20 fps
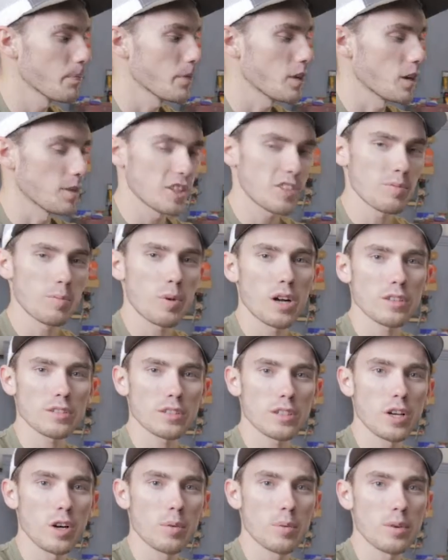On this model
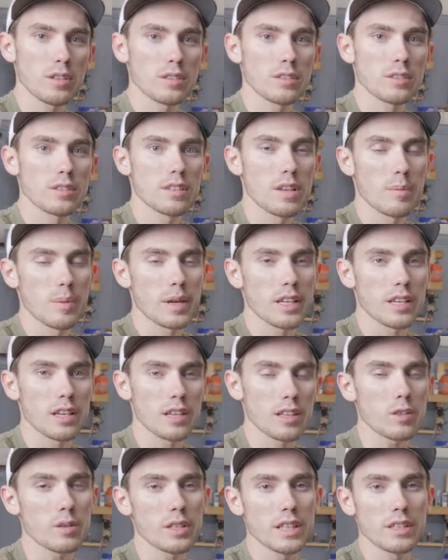Tacoma, to make it
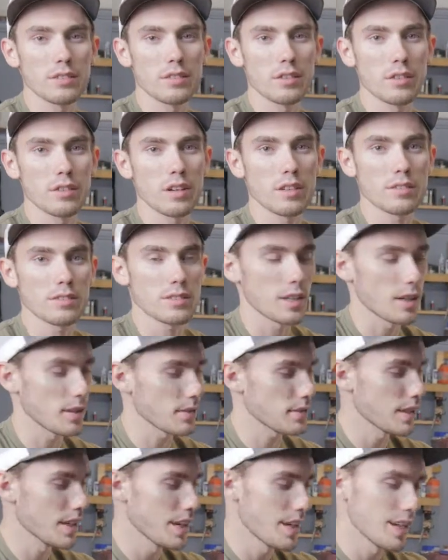a little easier on
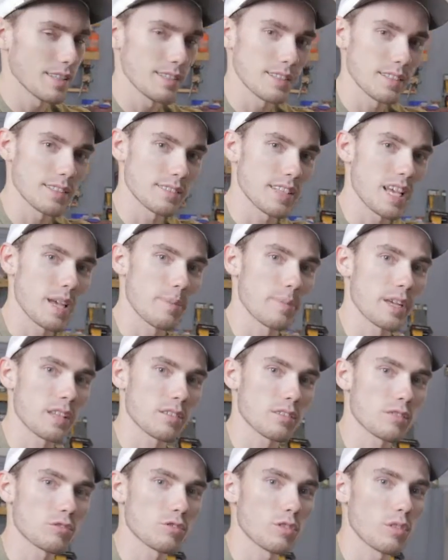ourselves, since the
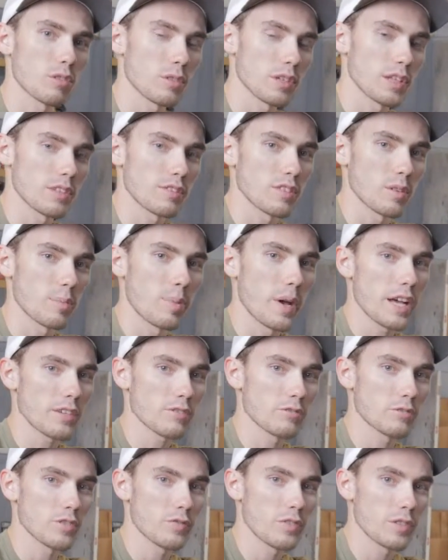ABS controller is in the
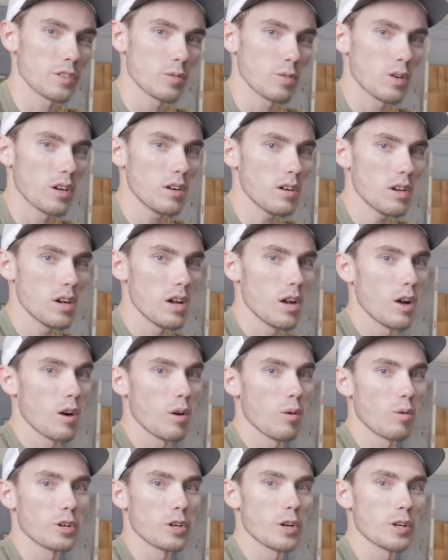passenger fender well,
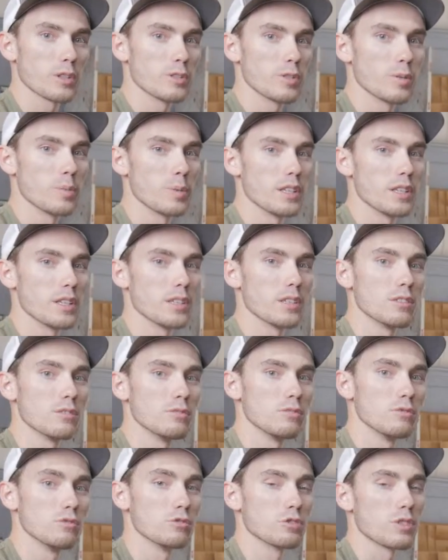we're going to be
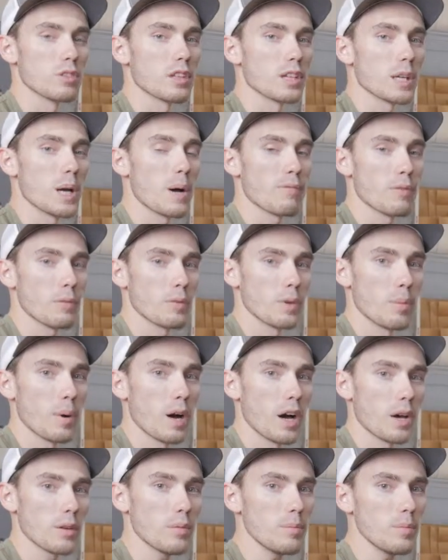drilling up from the
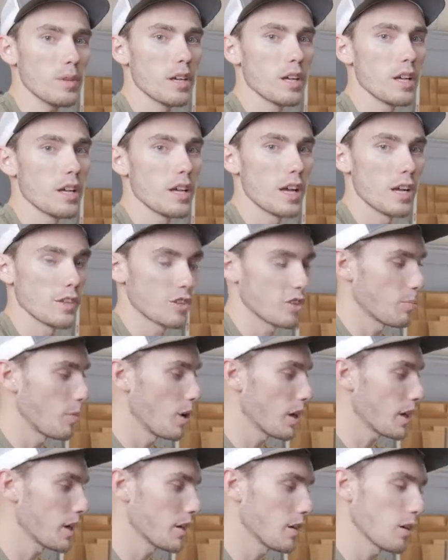bottom and just
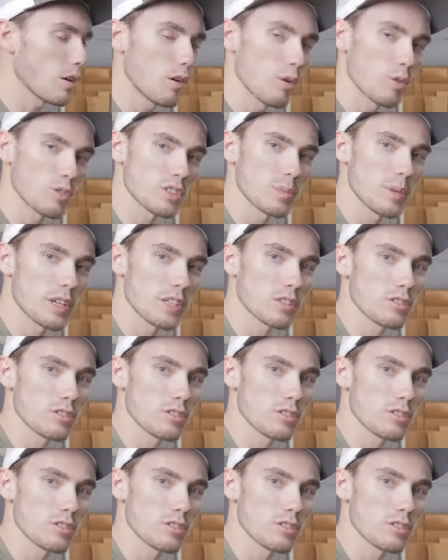marking our hole to make